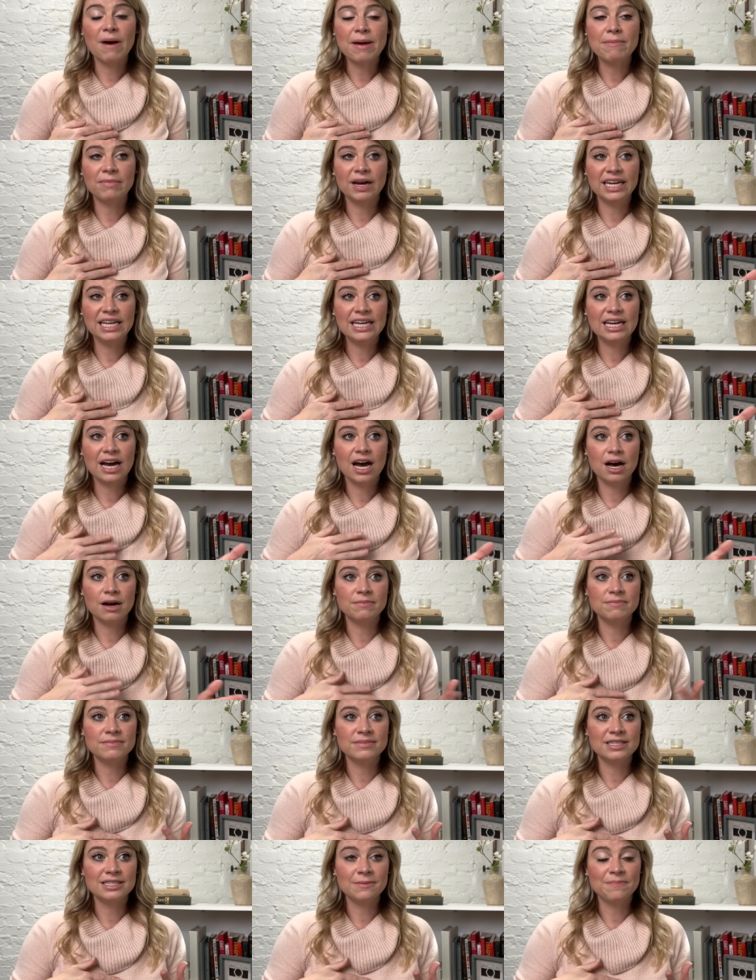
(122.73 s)
money
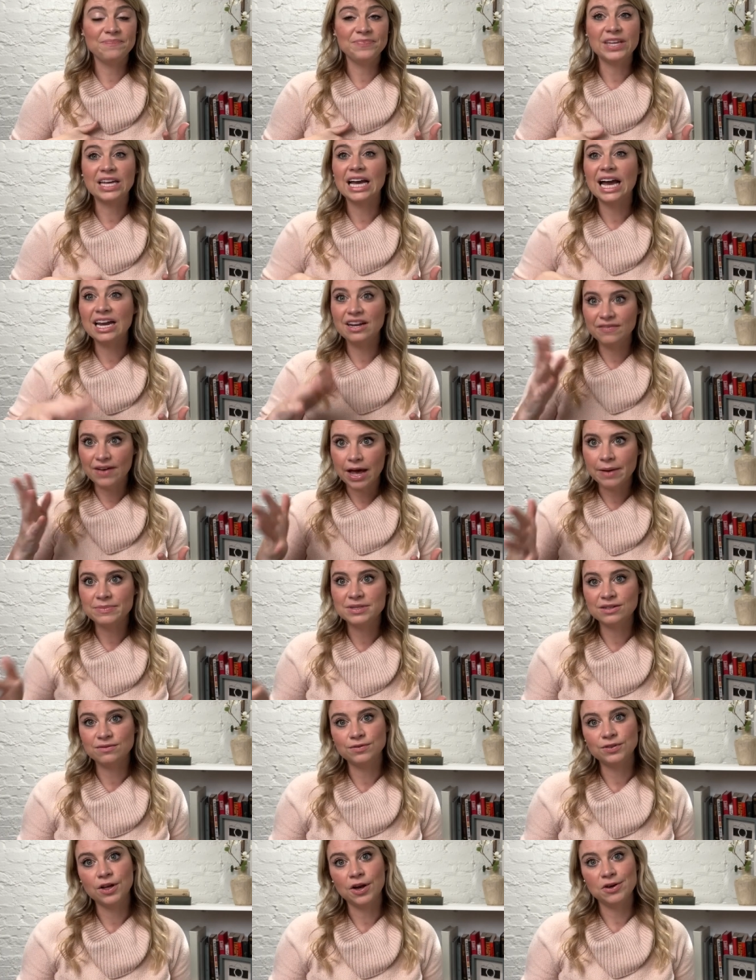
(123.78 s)
comes, it kind of ebbs
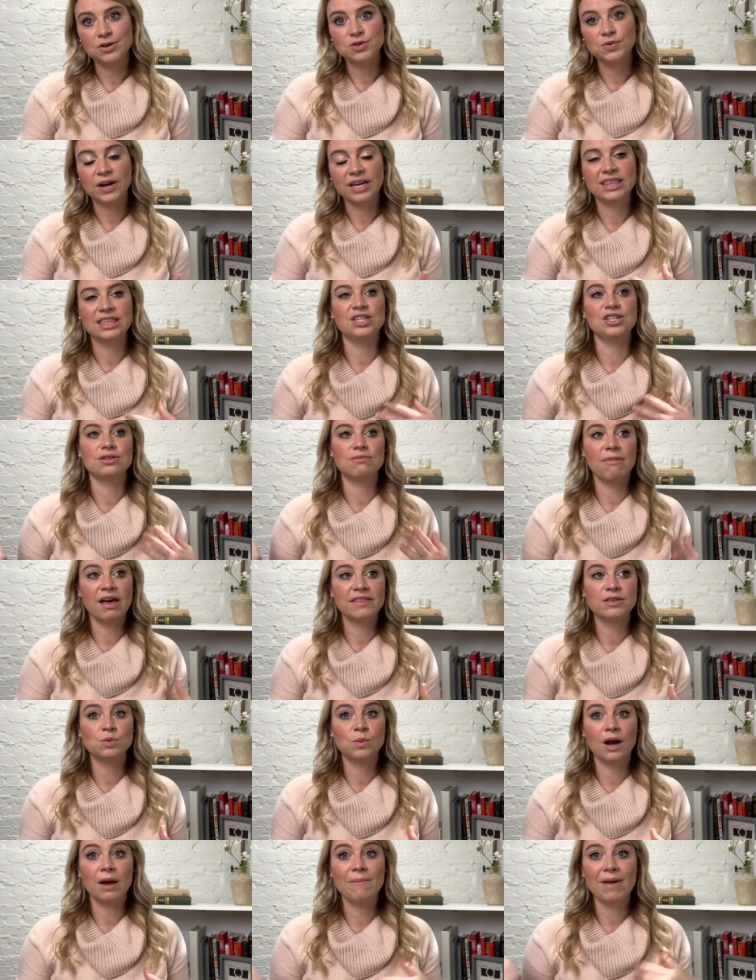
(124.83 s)
and flows, right? There's
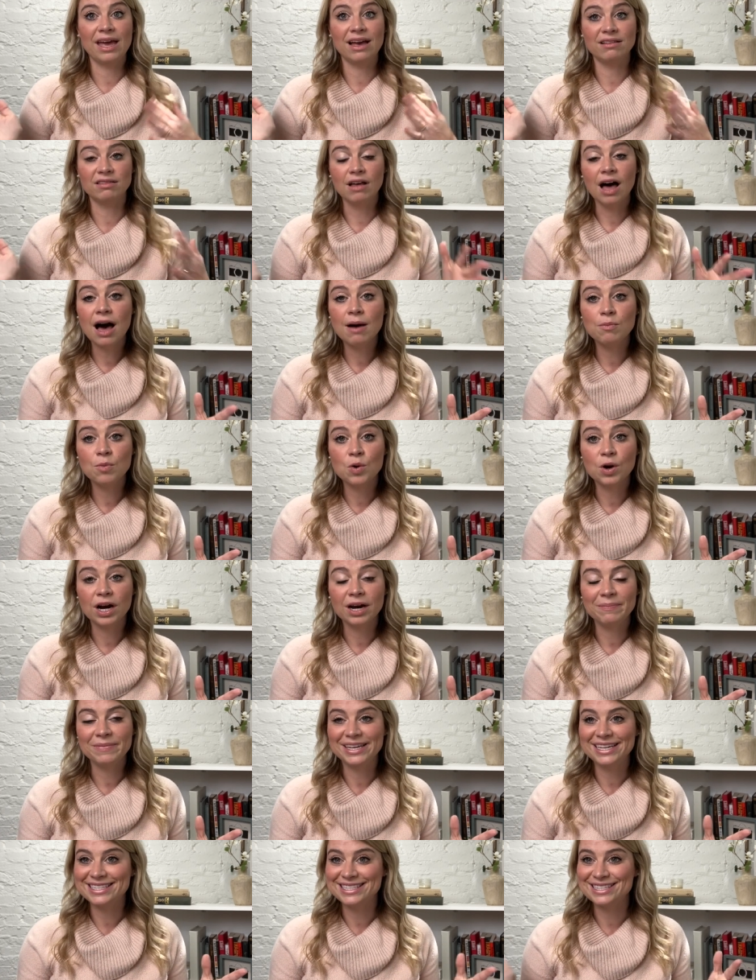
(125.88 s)
months where I make a lot more
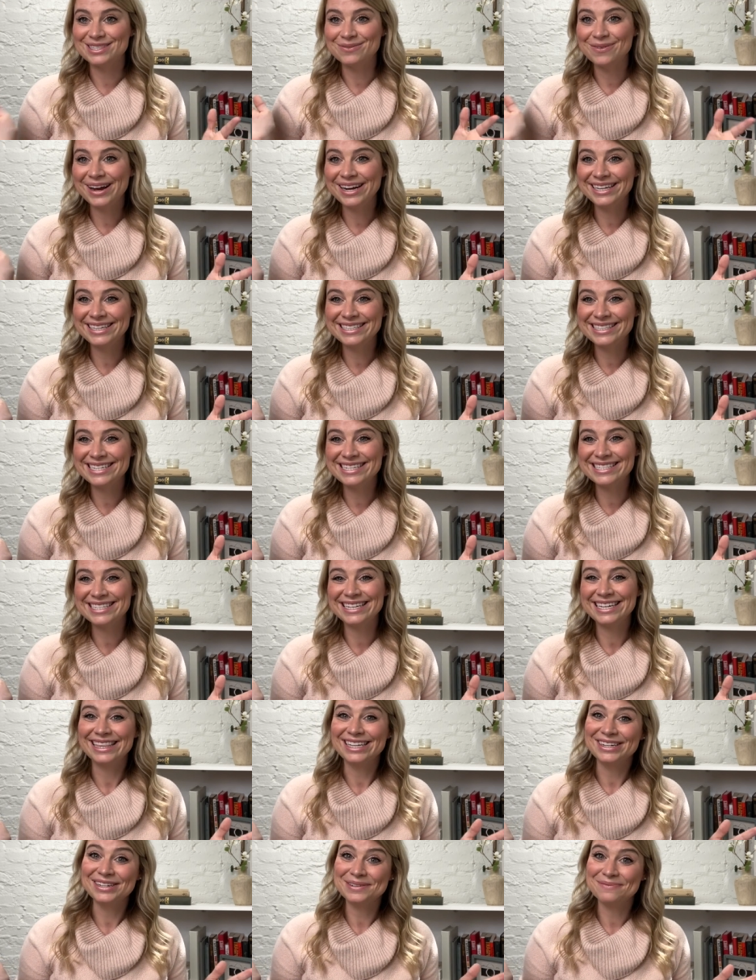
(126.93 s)
because it's wedding season,
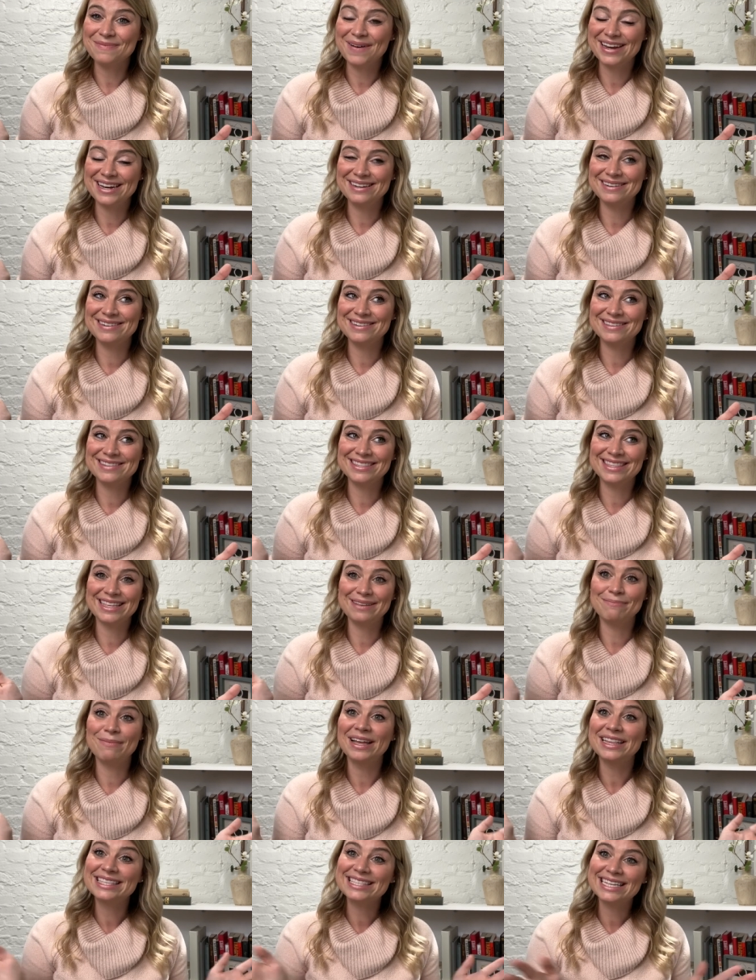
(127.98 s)
and there's
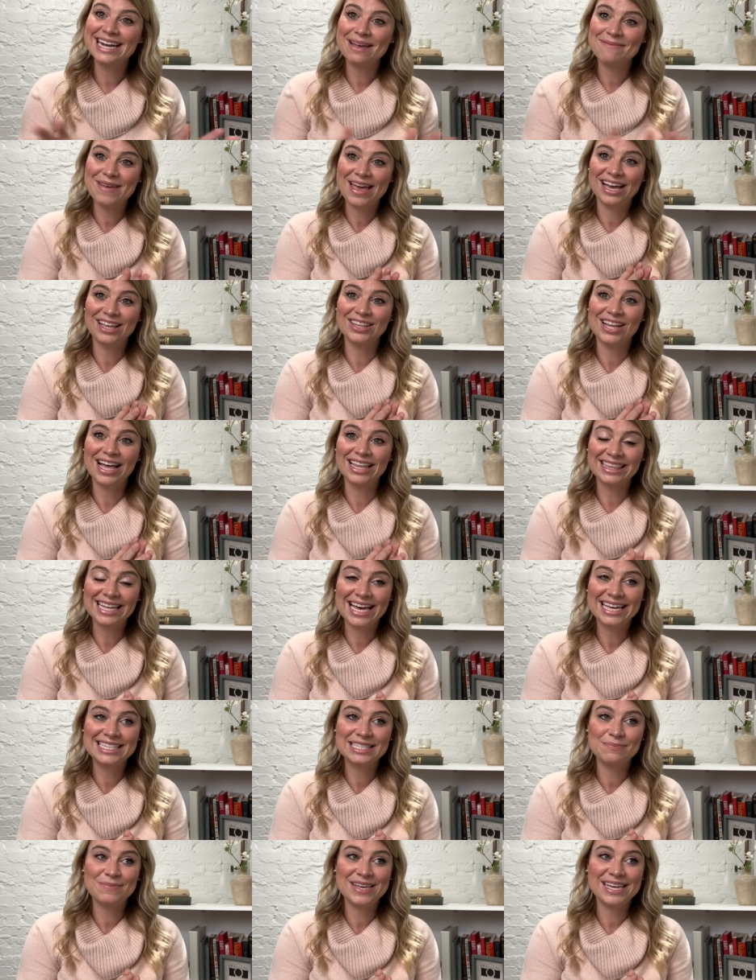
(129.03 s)
months that I make a lot
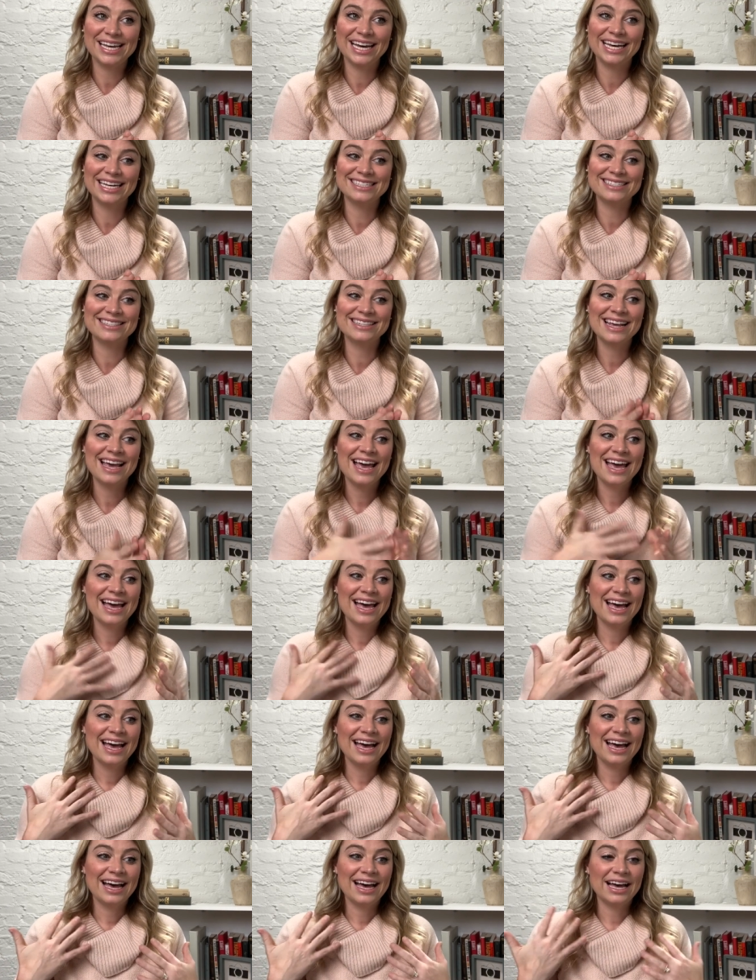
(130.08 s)
less because
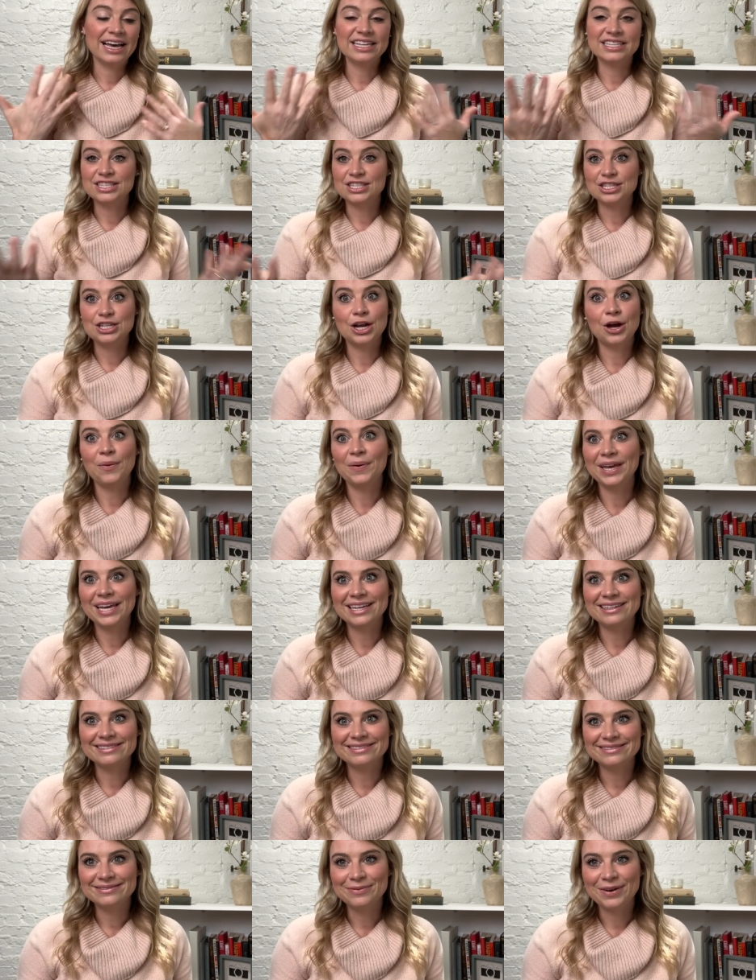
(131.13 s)
it's
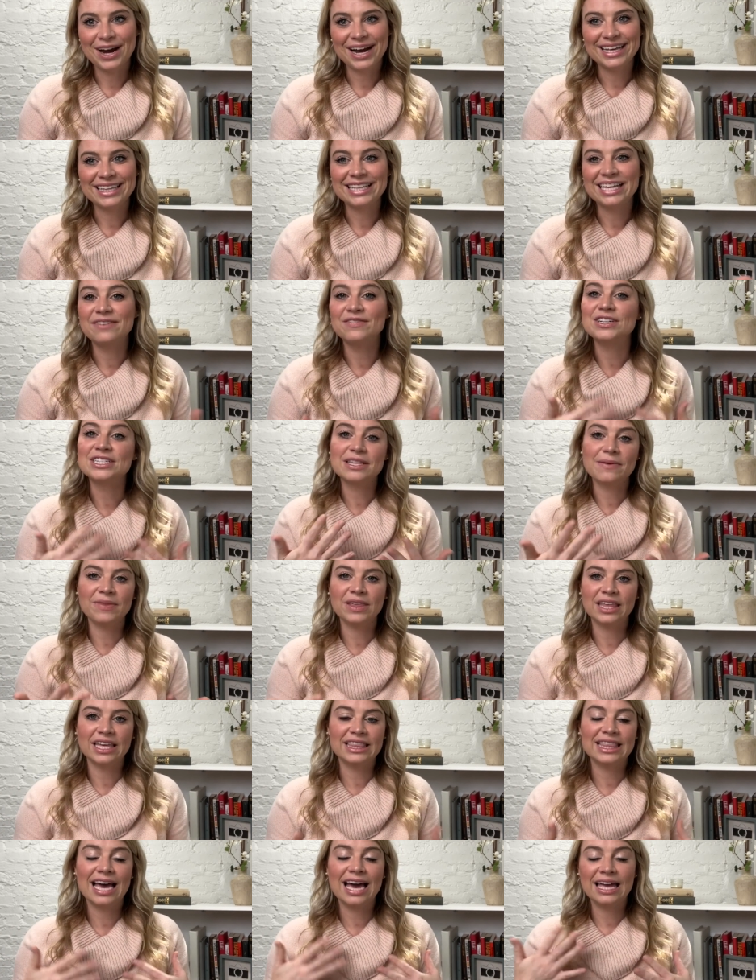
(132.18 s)
snowing where I live or something
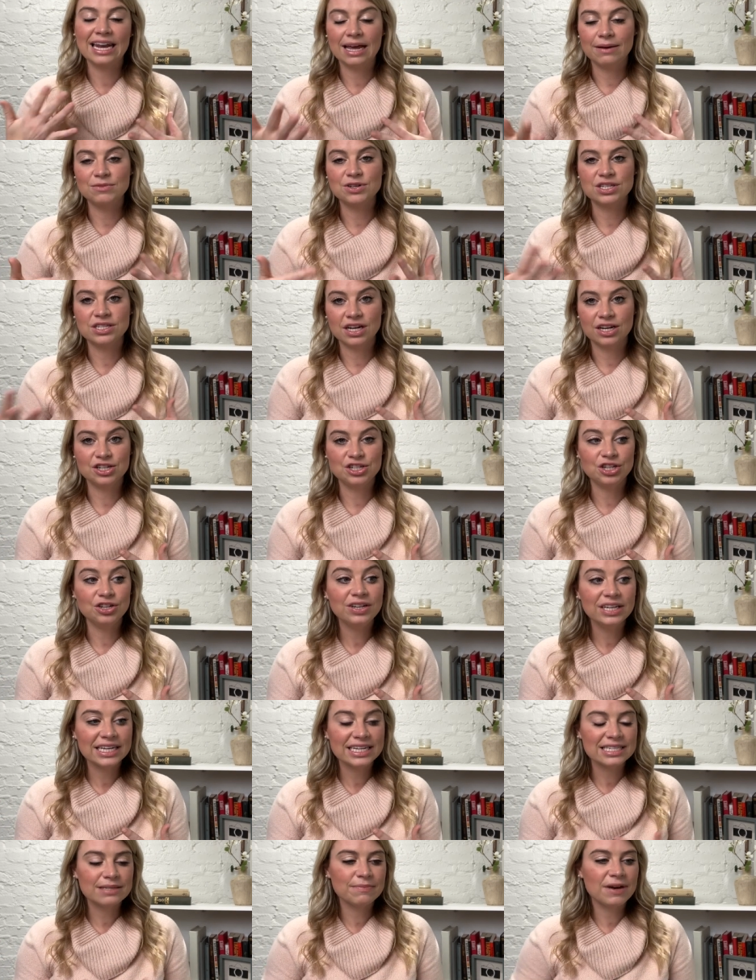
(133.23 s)
like that, and I'm just not
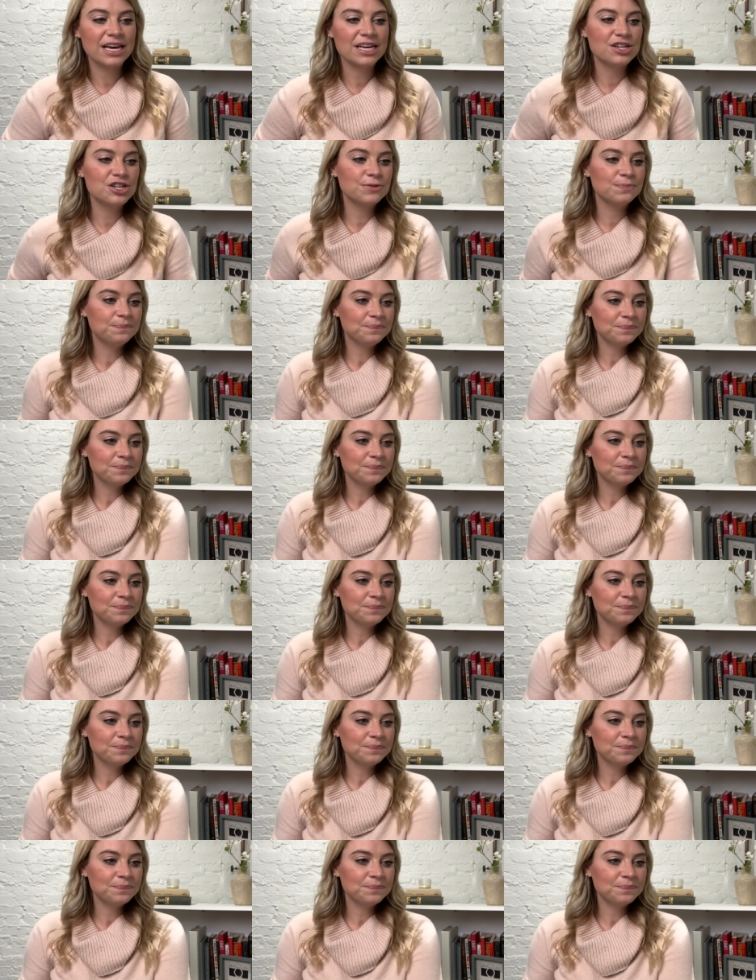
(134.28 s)
shooting as much.